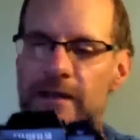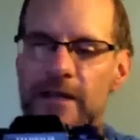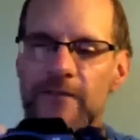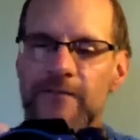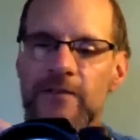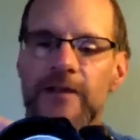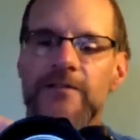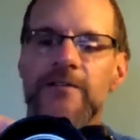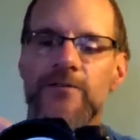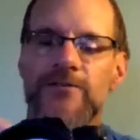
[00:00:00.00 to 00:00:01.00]
If you like to
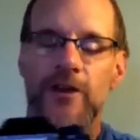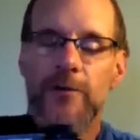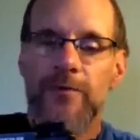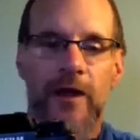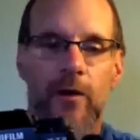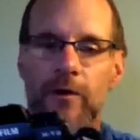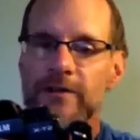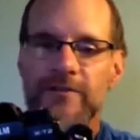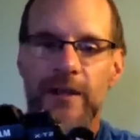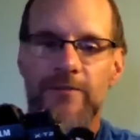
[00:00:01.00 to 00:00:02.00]
do shutter priority,
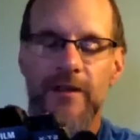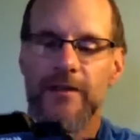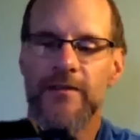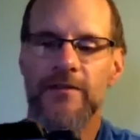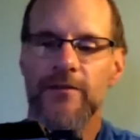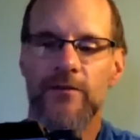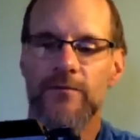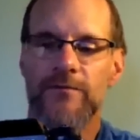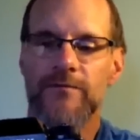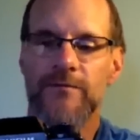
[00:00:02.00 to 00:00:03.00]
same thing. You
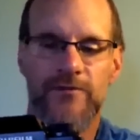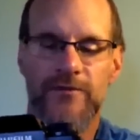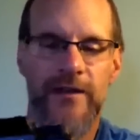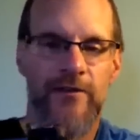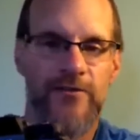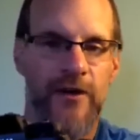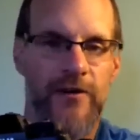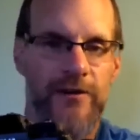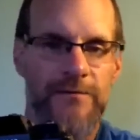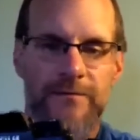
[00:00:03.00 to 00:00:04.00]
you set your
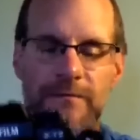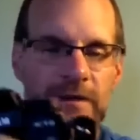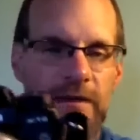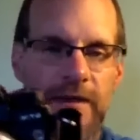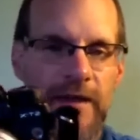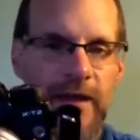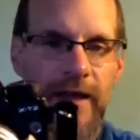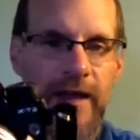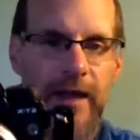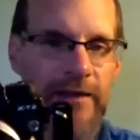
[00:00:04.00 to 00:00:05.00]
shutter,
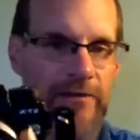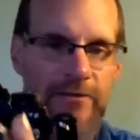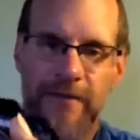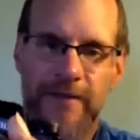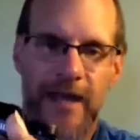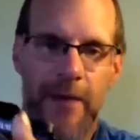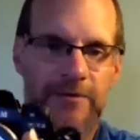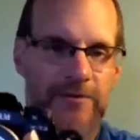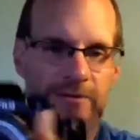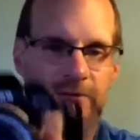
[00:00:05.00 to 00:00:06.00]
and you set the
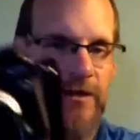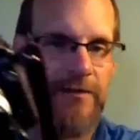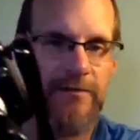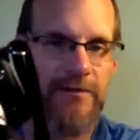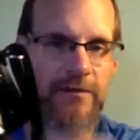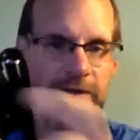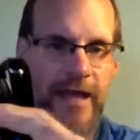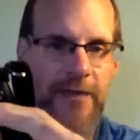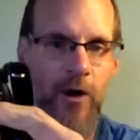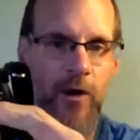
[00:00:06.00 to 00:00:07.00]
aperture to the
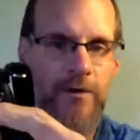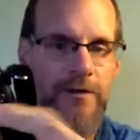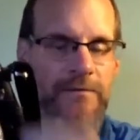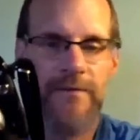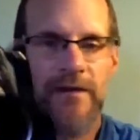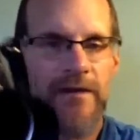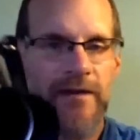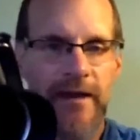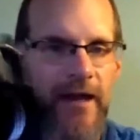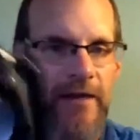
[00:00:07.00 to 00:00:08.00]
A mode,
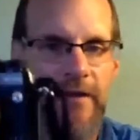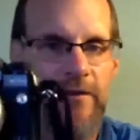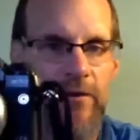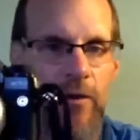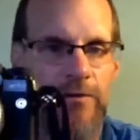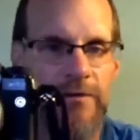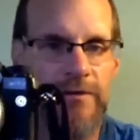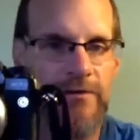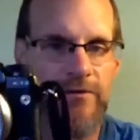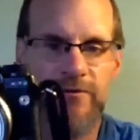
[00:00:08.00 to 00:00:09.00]
and then you're golden.
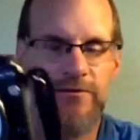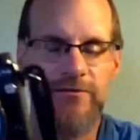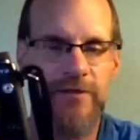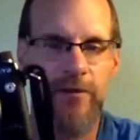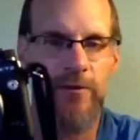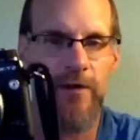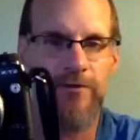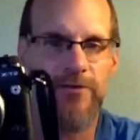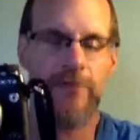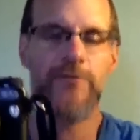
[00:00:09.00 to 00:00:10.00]
You just set whatever
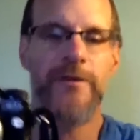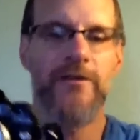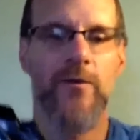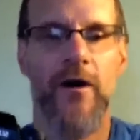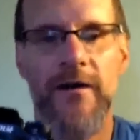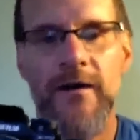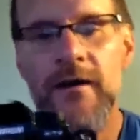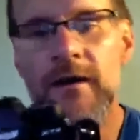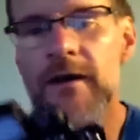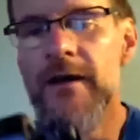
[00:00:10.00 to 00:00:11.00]
shutter speed you want.
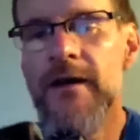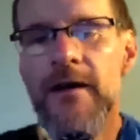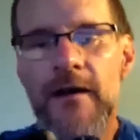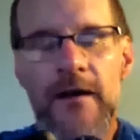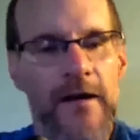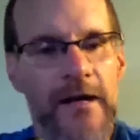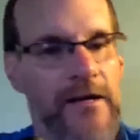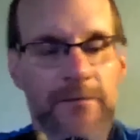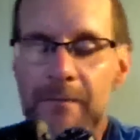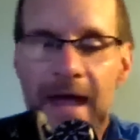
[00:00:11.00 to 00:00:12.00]

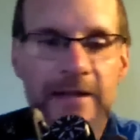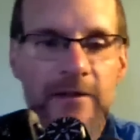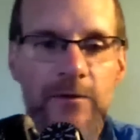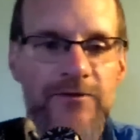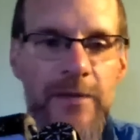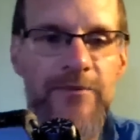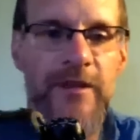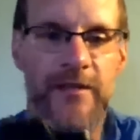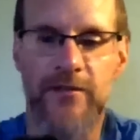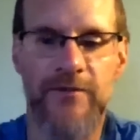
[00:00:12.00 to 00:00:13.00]
Manual, same
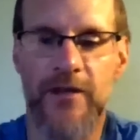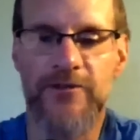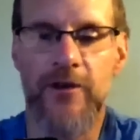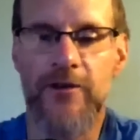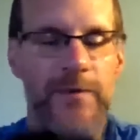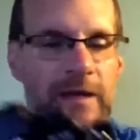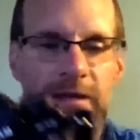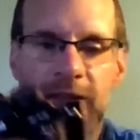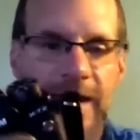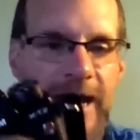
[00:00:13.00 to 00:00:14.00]
thing. You've got shutter
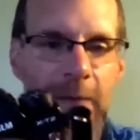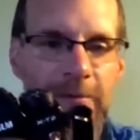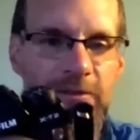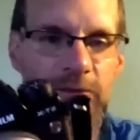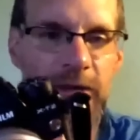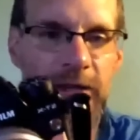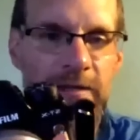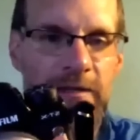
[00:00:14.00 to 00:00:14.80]
speed and aperture ring.